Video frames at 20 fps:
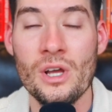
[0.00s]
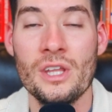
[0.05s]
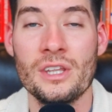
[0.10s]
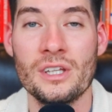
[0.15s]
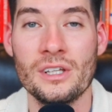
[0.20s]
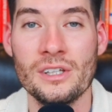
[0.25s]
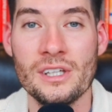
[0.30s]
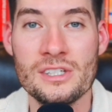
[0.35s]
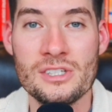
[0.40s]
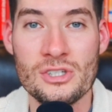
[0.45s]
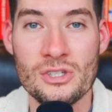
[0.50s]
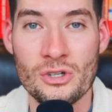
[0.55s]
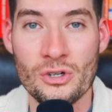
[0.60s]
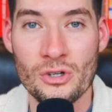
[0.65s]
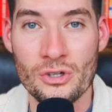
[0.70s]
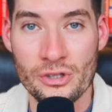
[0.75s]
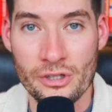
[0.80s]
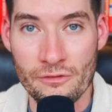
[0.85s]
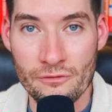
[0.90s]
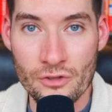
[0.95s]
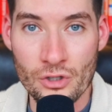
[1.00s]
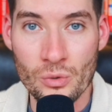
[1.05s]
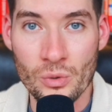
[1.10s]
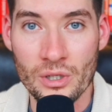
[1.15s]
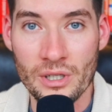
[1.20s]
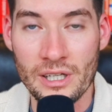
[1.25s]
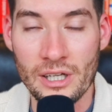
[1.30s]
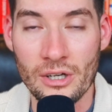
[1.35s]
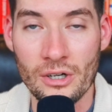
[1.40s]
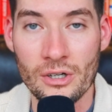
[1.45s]
the listener, the viewer
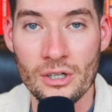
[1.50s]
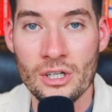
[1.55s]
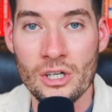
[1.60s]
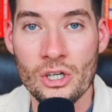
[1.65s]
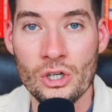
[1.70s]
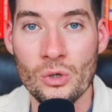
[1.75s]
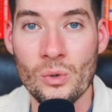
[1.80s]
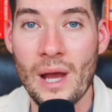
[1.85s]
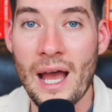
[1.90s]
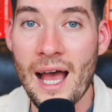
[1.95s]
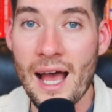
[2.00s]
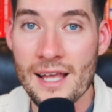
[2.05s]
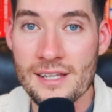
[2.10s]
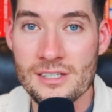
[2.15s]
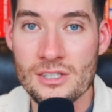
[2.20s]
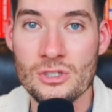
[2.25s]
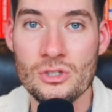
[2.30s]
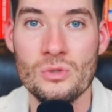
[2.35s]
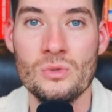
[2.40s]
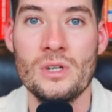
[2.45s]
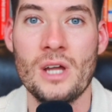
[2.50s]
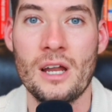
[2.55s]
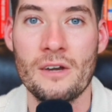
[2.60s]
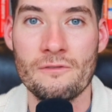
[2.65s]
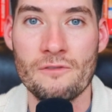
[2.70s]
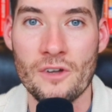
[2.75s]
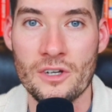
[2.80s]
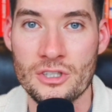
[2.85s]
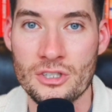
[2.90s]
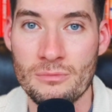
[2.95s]
here, who has a new
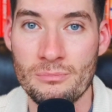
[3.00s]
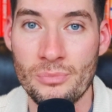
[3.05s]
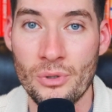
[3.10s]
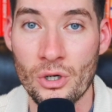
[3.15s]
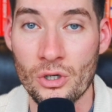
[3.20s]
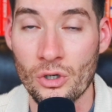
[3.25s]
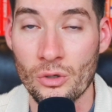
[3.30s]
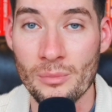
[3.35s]
nonfiction book,